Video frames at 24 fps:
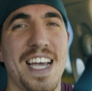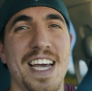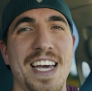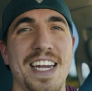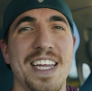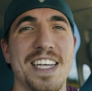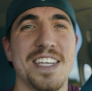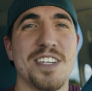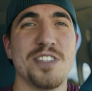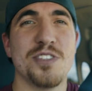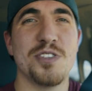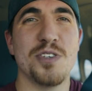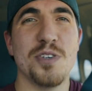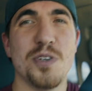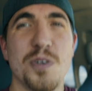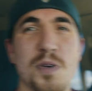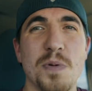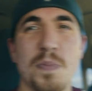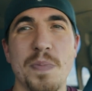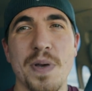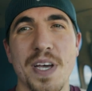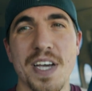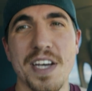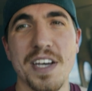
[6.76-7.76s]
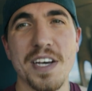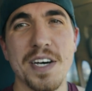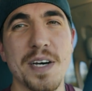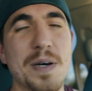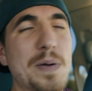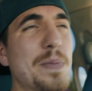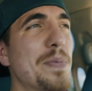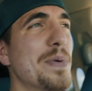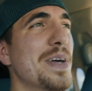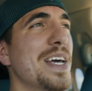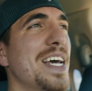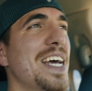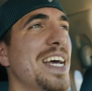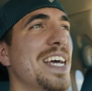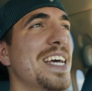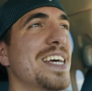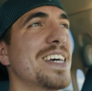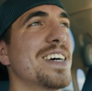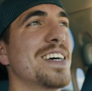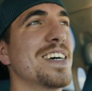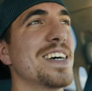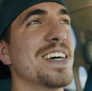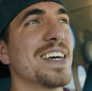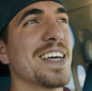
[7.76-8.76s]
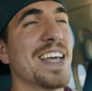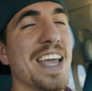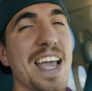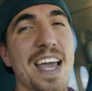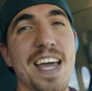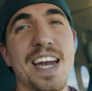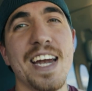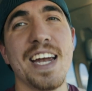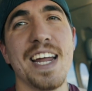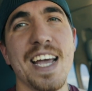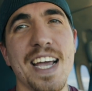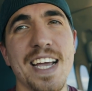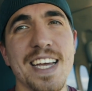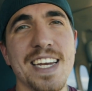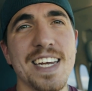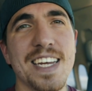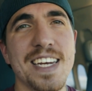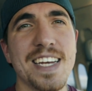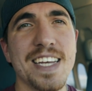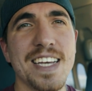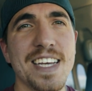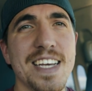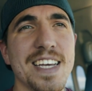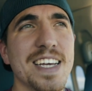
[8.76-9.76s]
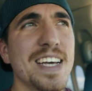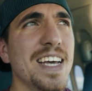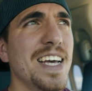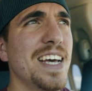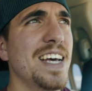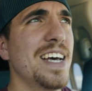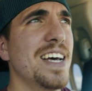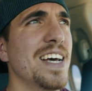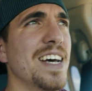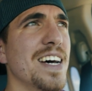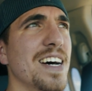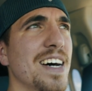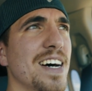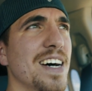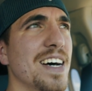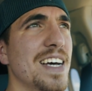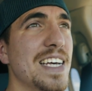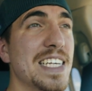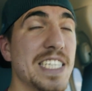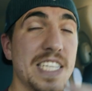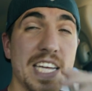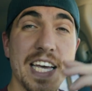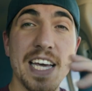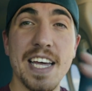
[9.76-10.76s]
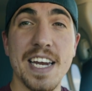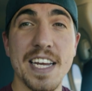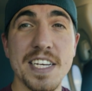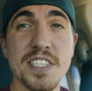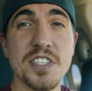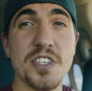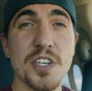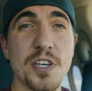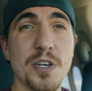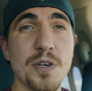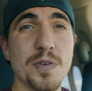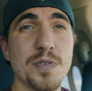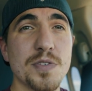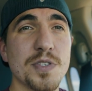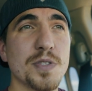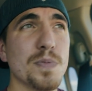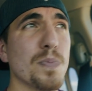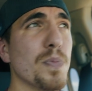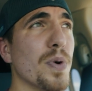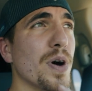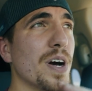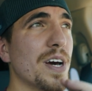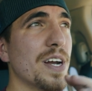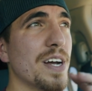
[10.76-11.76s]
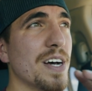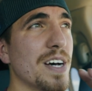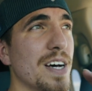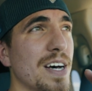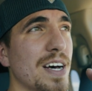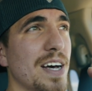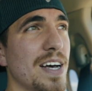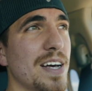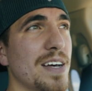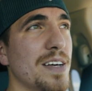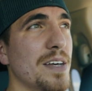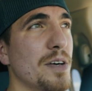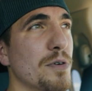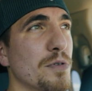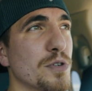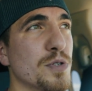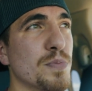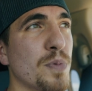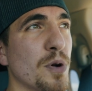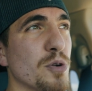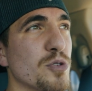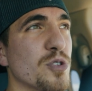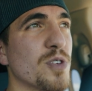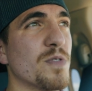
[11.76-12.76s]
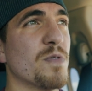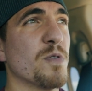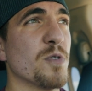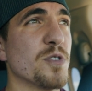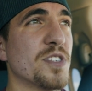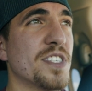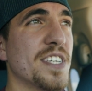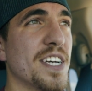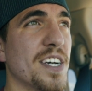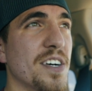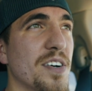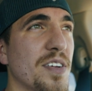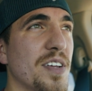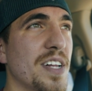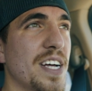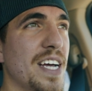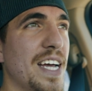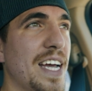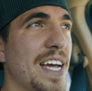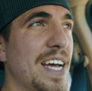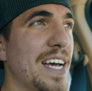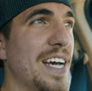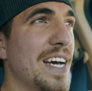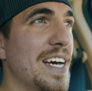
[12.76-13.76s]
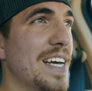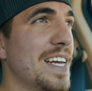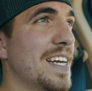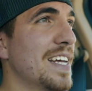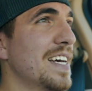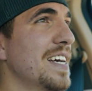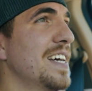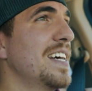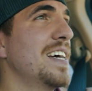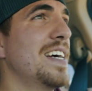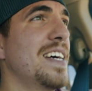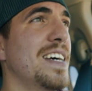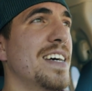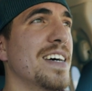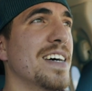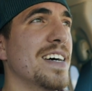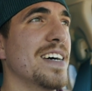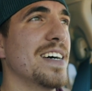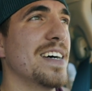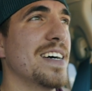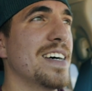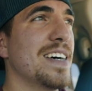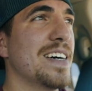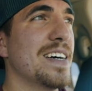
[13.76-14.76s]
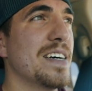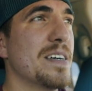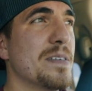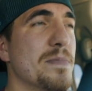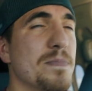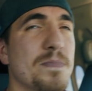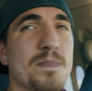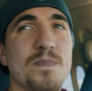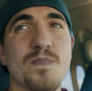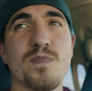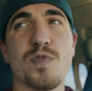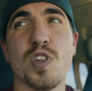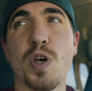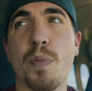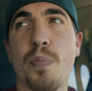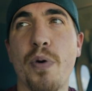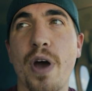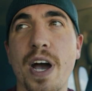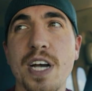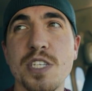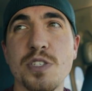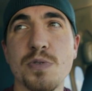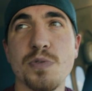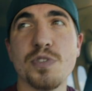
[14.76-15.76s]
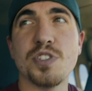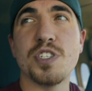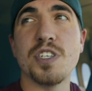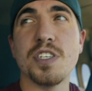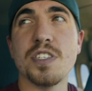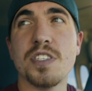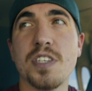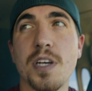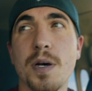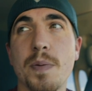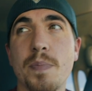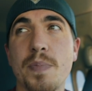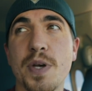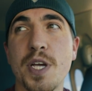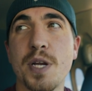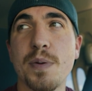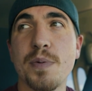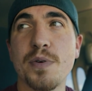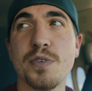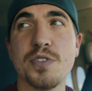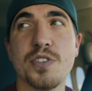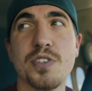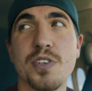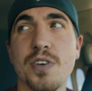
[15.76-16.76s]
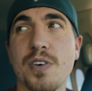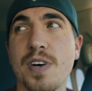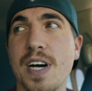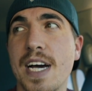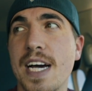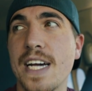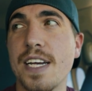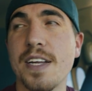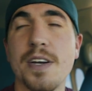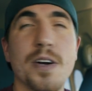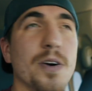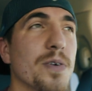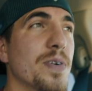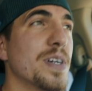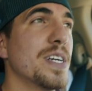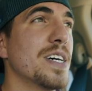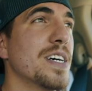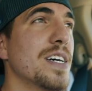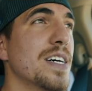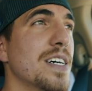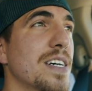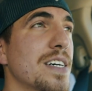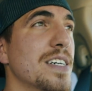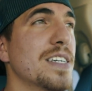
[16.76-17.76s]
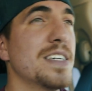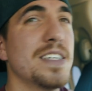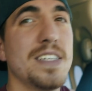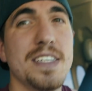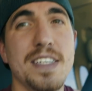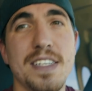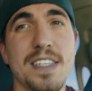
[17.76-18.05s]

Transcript: heading to pick up a uh, Canon 80D. Uh, it, it is used, but uh, it was posted for sale and uh, the price was just unbeatable, so I had to go and uh,